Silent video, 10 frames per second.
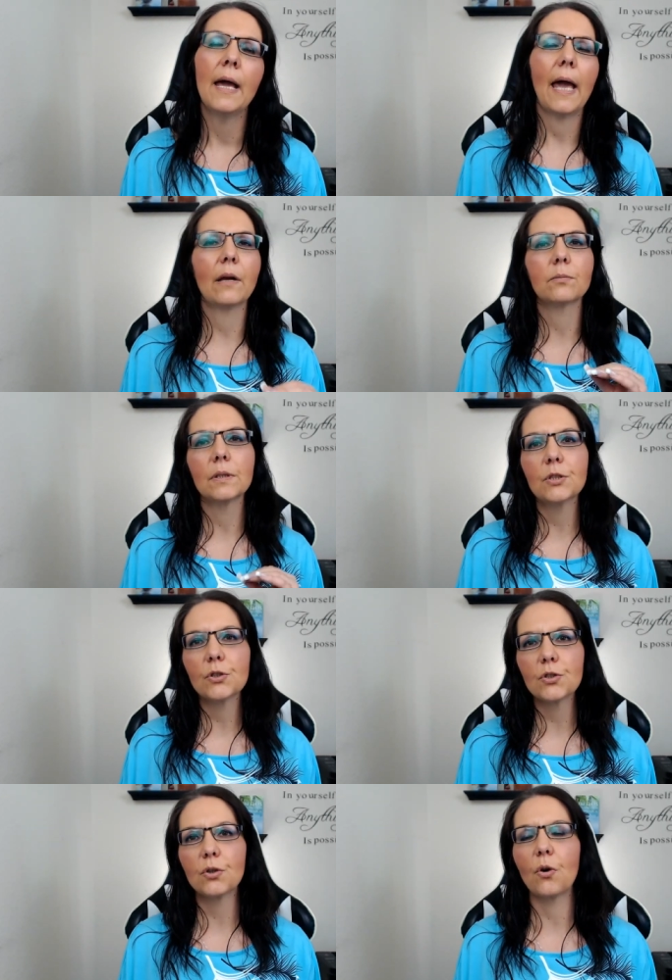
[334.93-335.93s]
And really
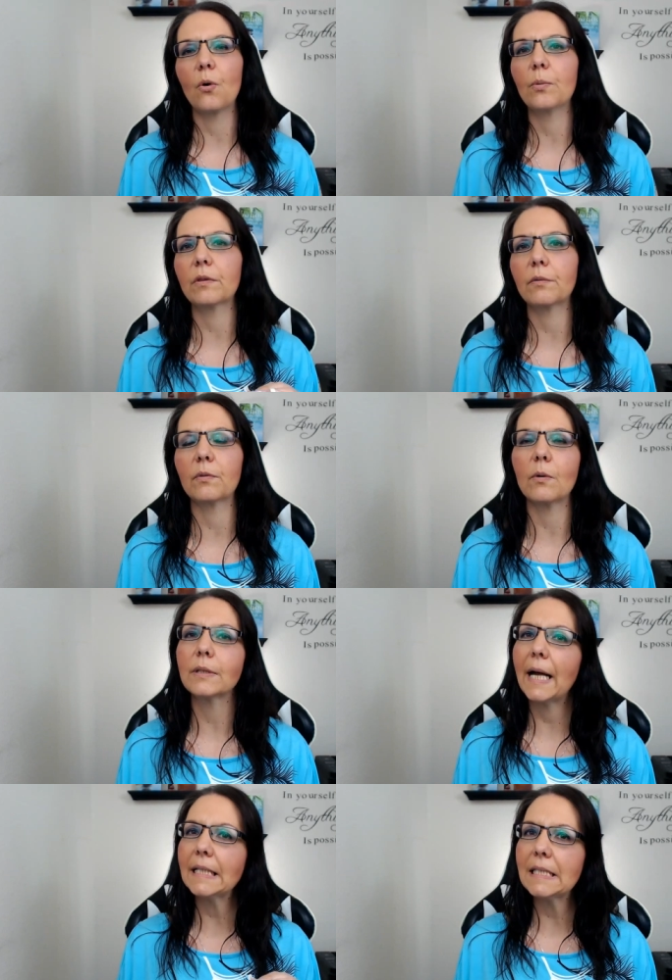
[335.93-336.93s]
just go with the flow.
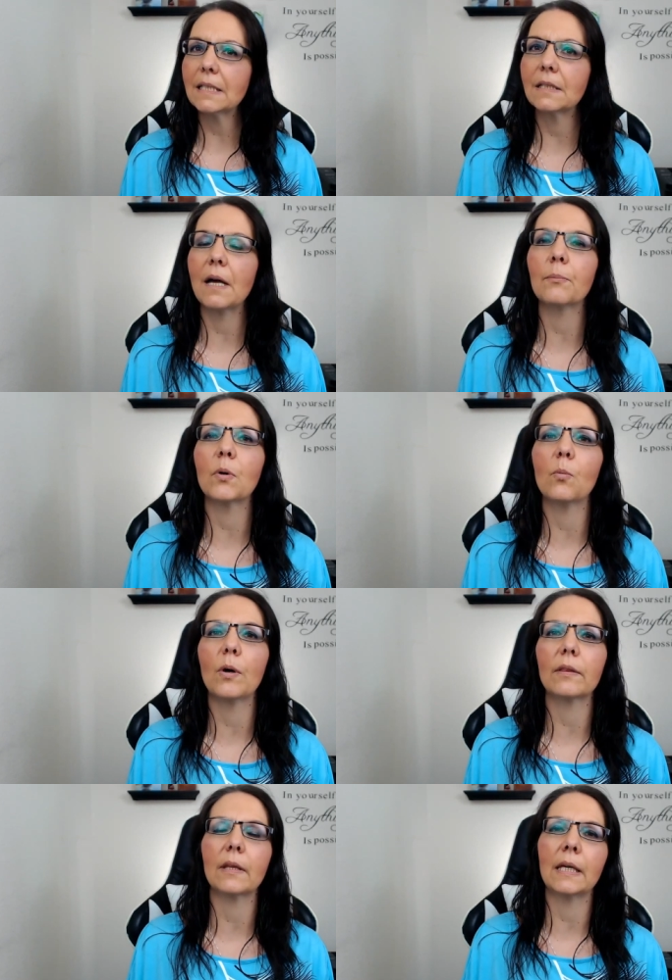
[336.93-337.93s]
That's the number
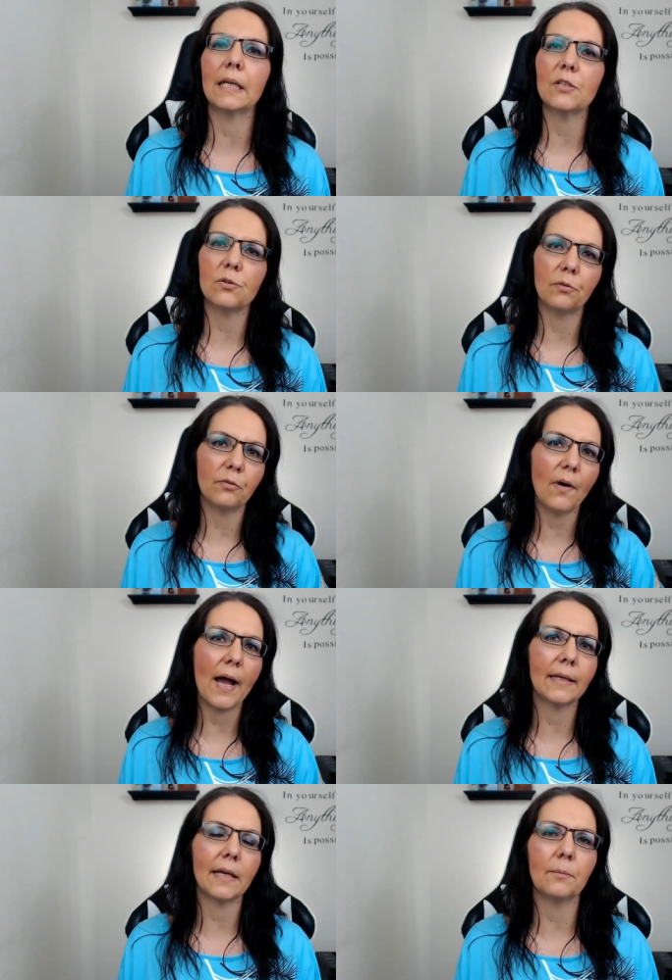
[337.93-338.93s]
one thing is to
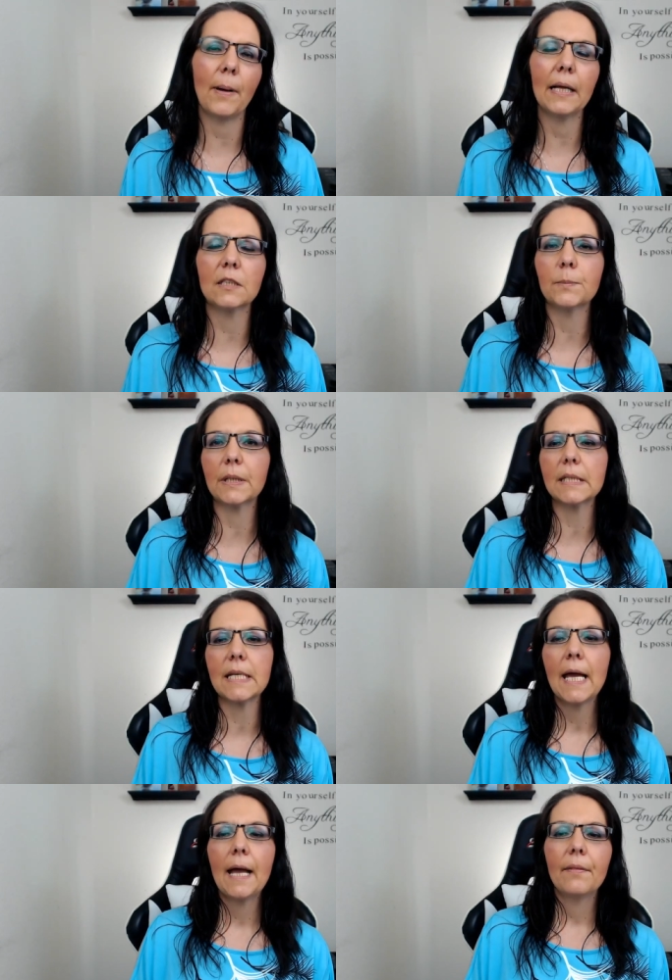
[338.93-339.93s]
find that balance because
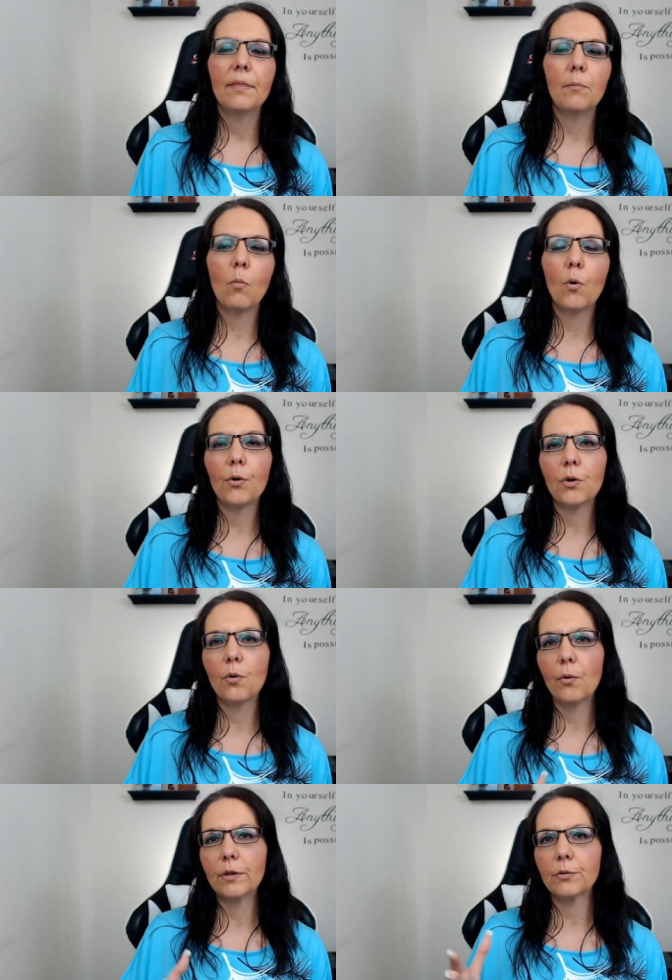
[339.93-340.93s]
the more you
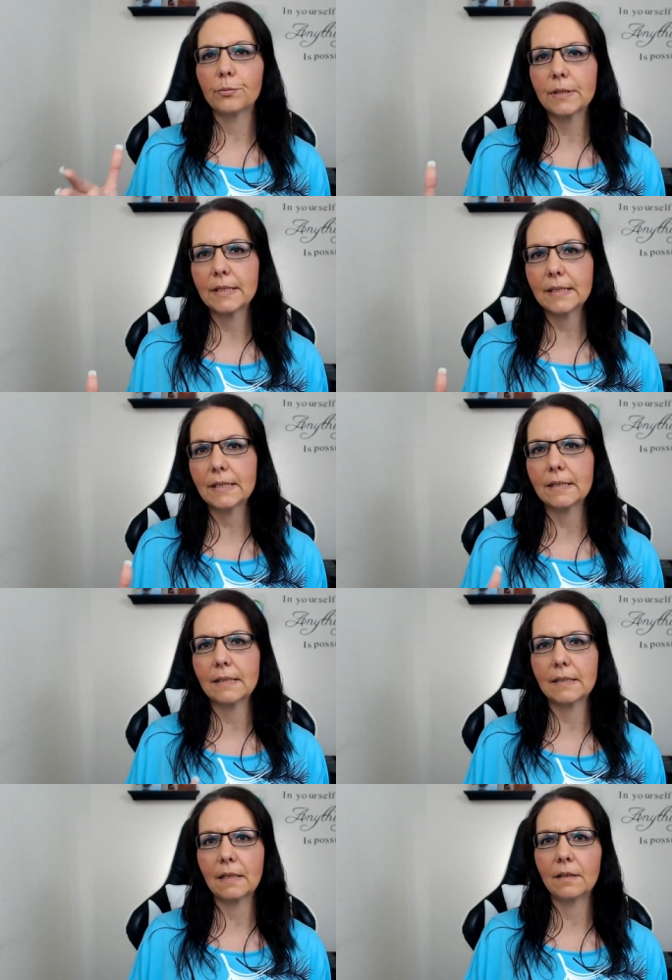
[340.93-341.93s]
go into
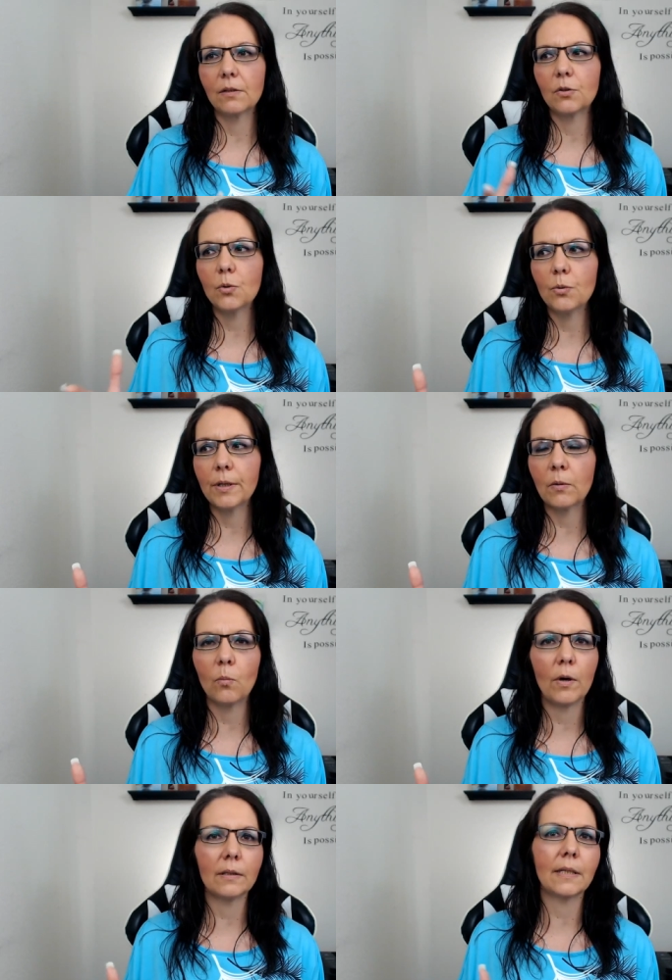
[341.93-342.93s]
resistance and then doing,
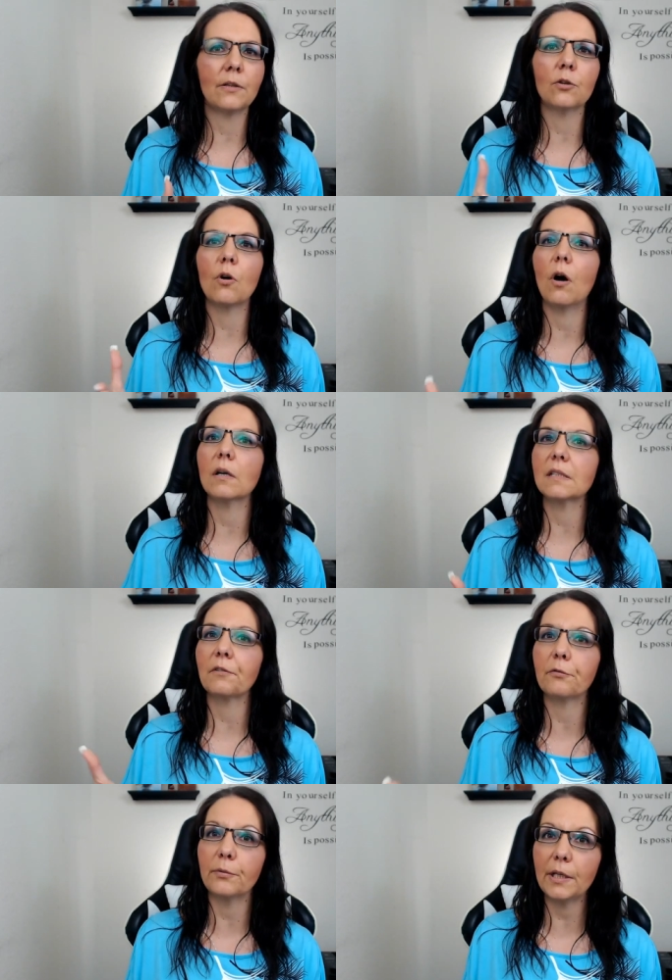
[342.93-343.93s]
well, then you're causing
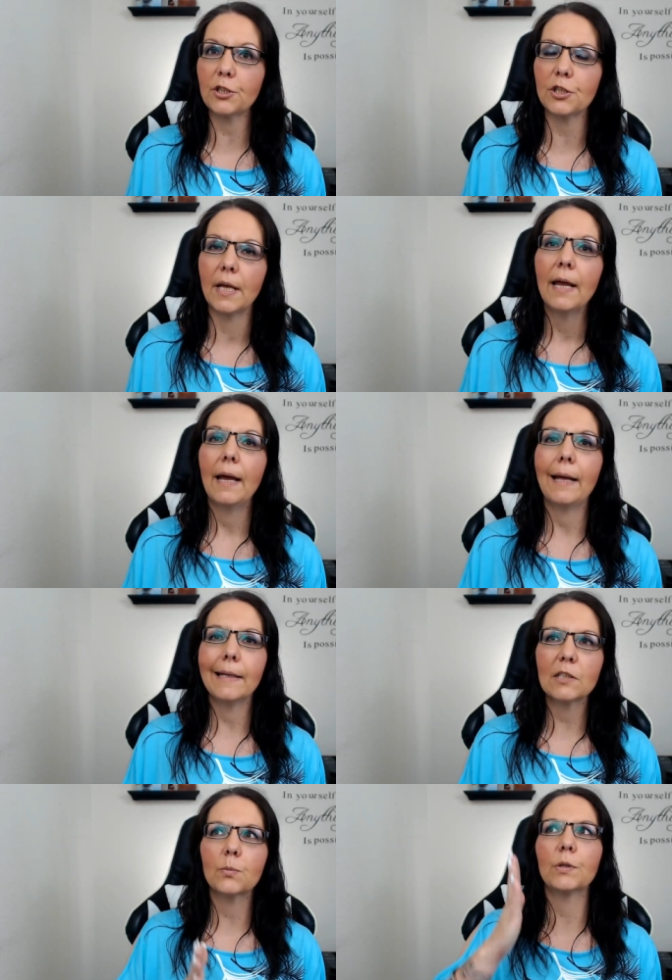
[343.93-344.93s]
friction. And
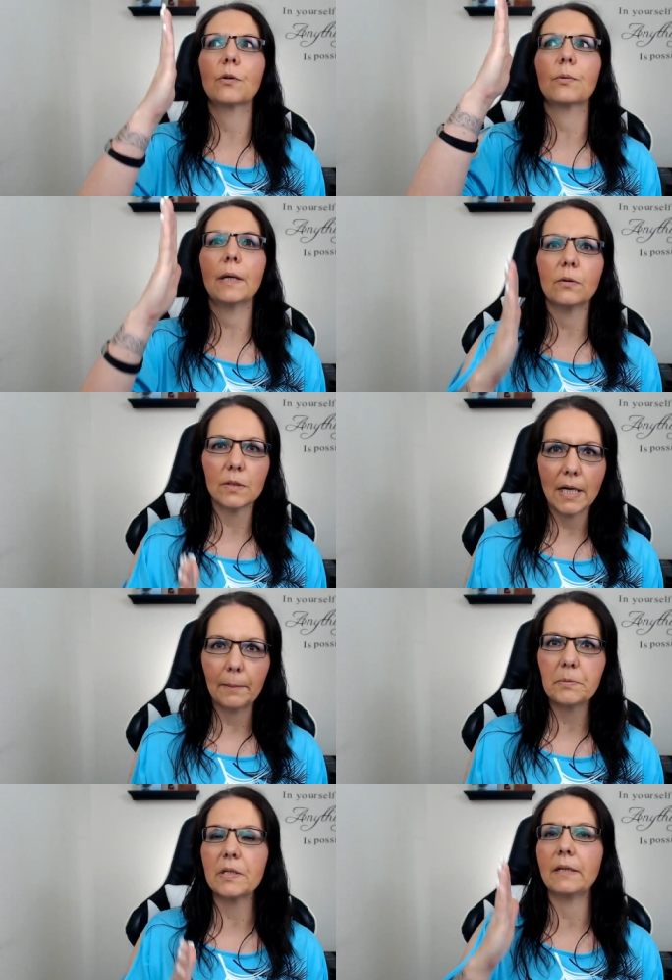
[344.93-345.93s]
that's when you create those
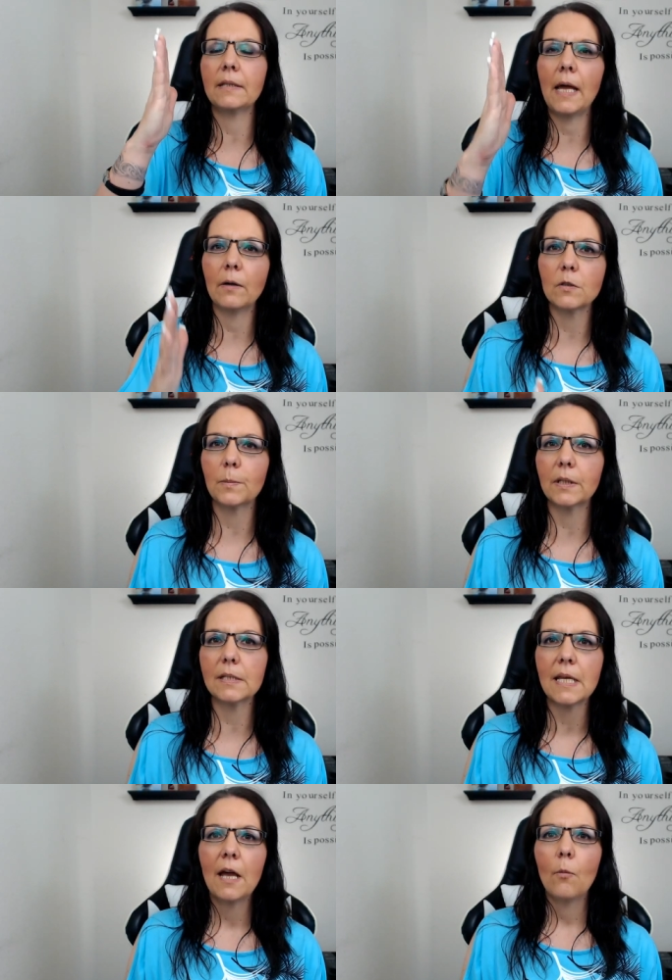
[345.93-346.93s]
ups and downs
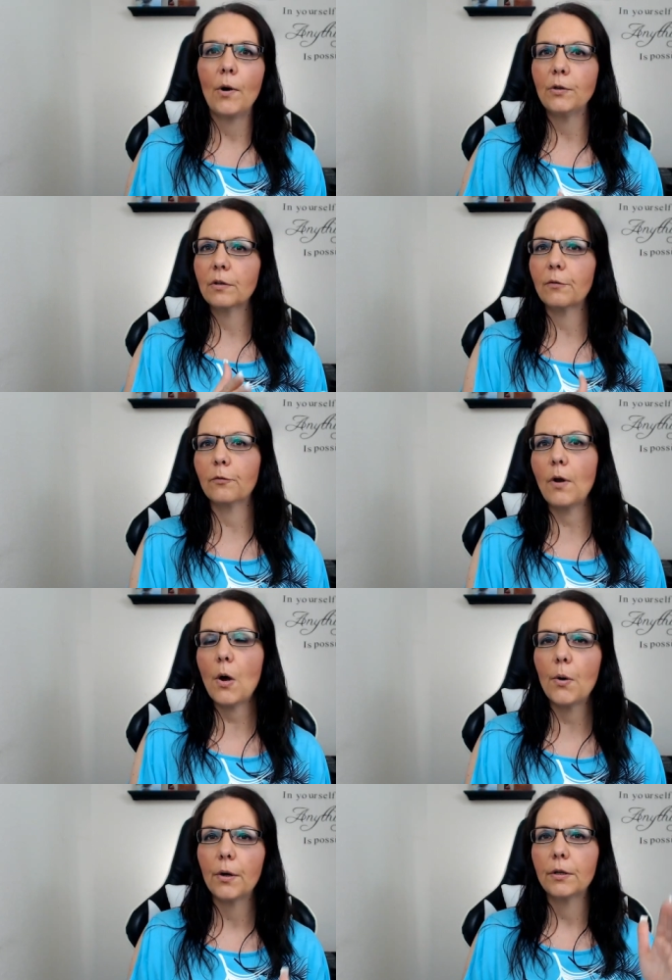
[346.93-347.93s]
because when you're in the
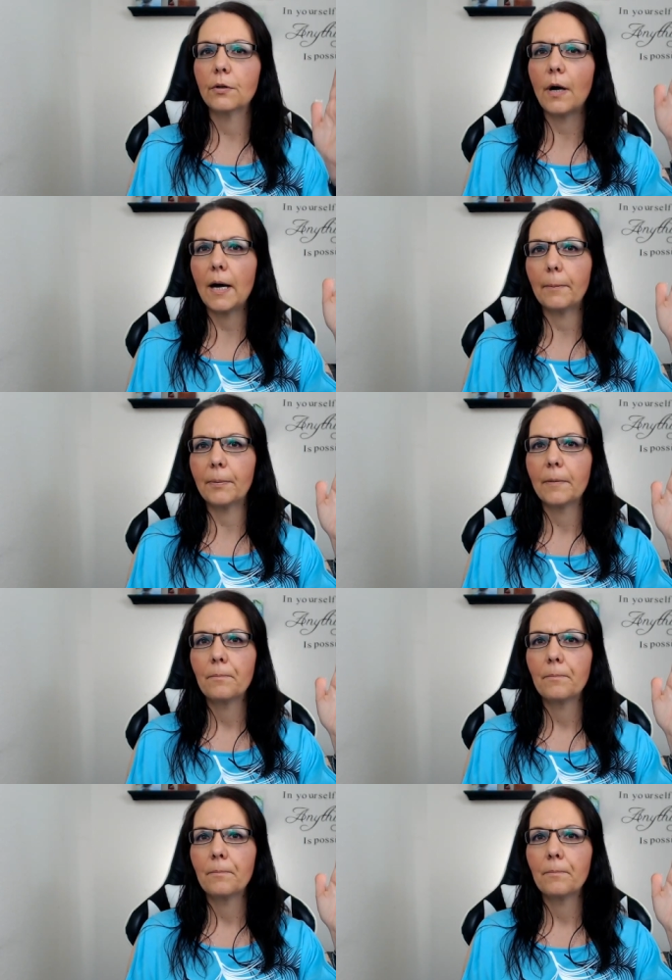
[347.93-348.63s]
flow, you're up